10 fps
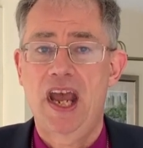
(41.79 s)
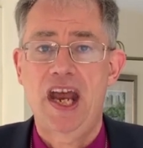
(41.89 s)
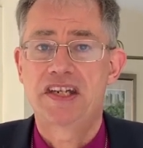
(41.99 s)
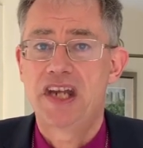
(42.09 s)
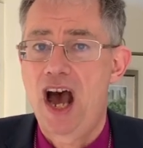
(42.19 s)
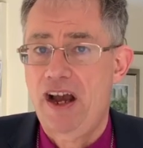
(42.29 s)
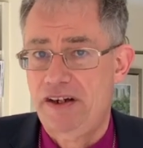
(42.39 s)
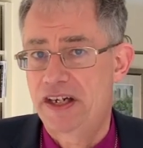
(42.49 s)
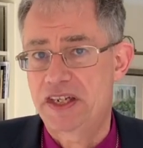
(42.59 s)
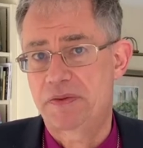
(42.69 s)
and
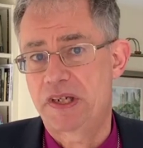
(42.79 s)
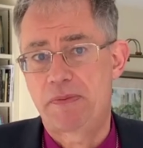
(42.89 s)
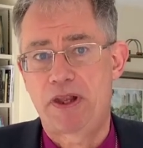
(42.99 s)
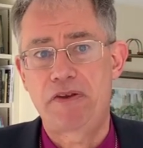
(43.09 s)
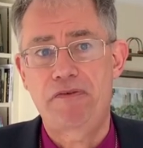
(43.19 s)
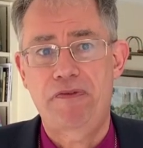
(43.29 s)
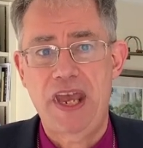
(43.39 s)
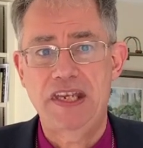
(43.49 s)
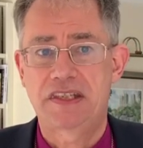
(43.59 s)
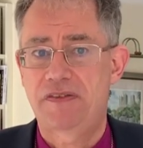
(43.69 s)
darkness was upon the
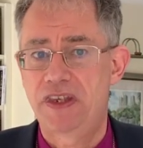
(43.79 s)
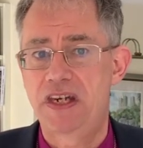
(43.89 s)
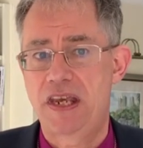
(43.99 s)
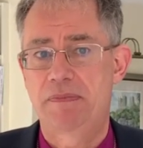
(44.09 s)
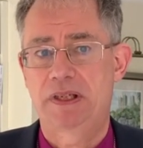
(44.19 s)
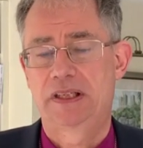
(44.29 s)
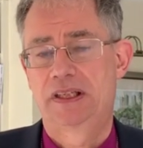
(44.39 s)
face of the deep.